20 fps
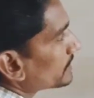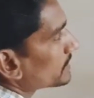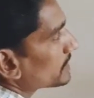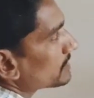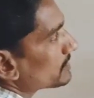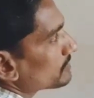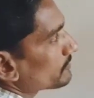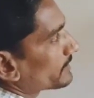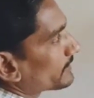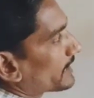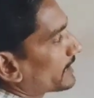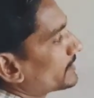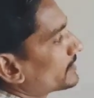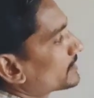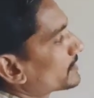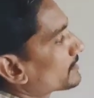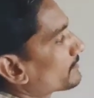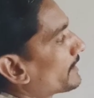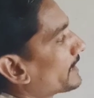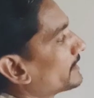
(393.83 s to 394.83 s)
we can
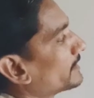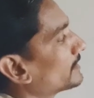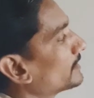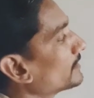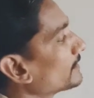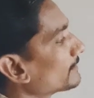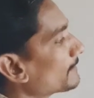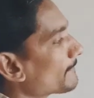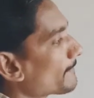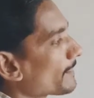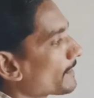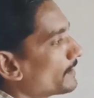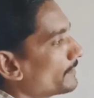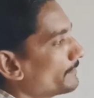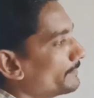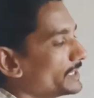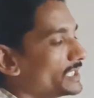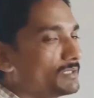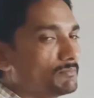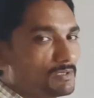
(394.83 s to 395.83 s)
determine the
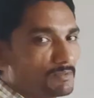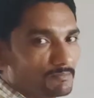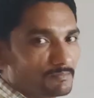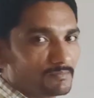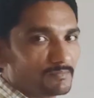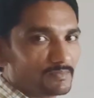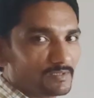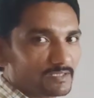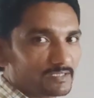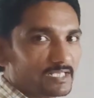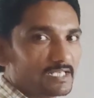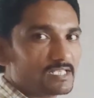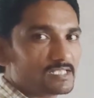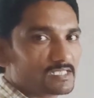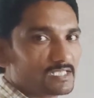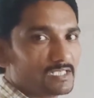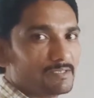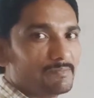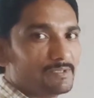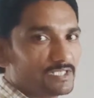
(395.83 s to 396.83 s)
minimum, that is the
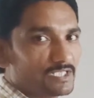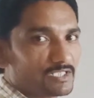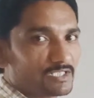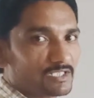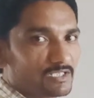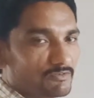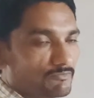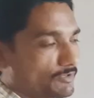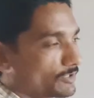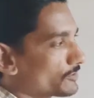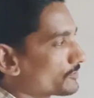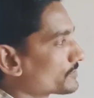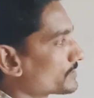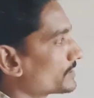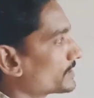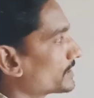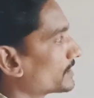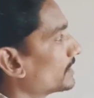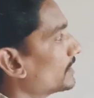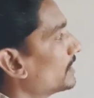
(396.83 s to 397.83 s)
limiting
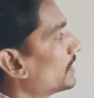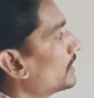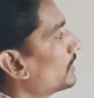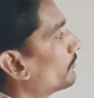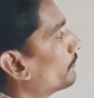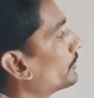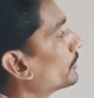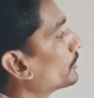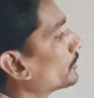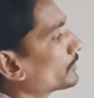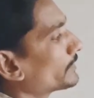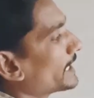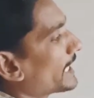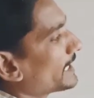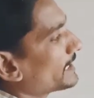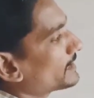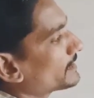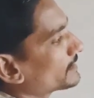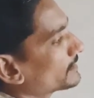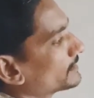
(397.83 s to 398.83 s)
velocity. We know
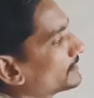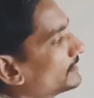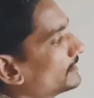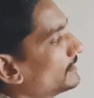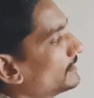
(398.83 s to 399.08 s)
that